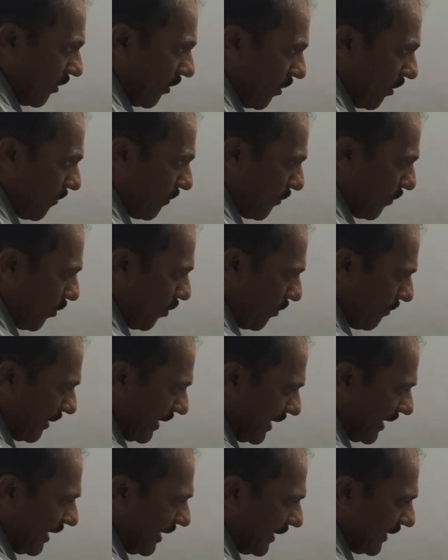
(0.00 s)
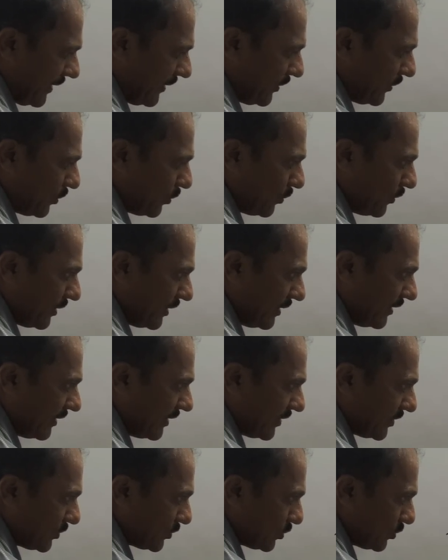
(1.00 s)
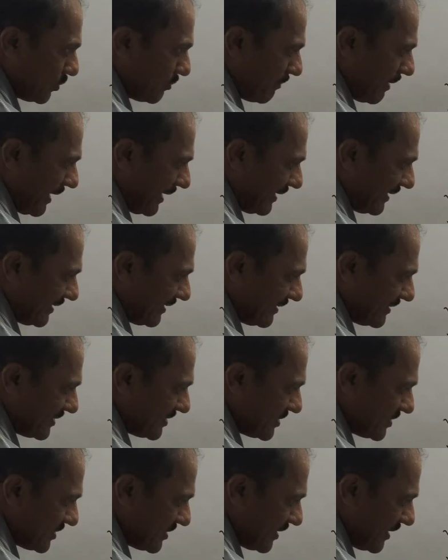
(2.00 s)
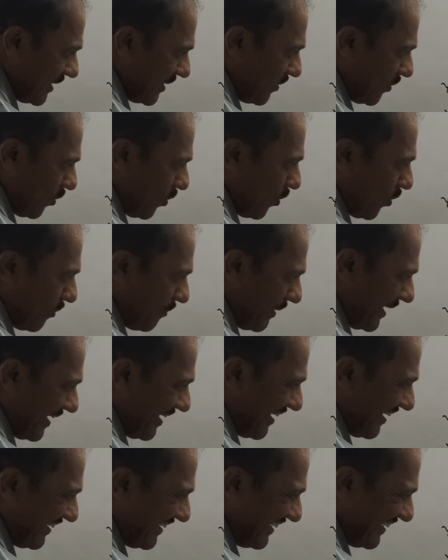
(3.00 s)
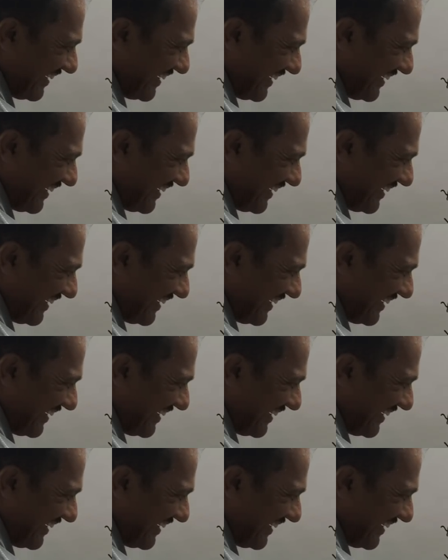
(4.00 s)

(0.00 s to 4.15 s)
of omega into e raised to minus j omega